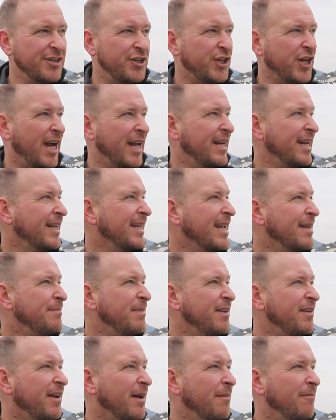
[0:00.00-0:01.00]
in China
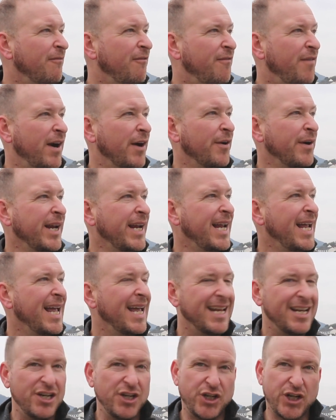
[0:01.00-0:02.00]
can become very
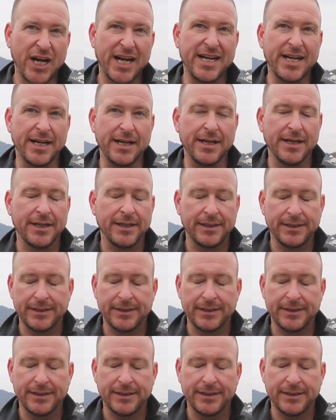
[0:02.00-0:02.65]
jaded.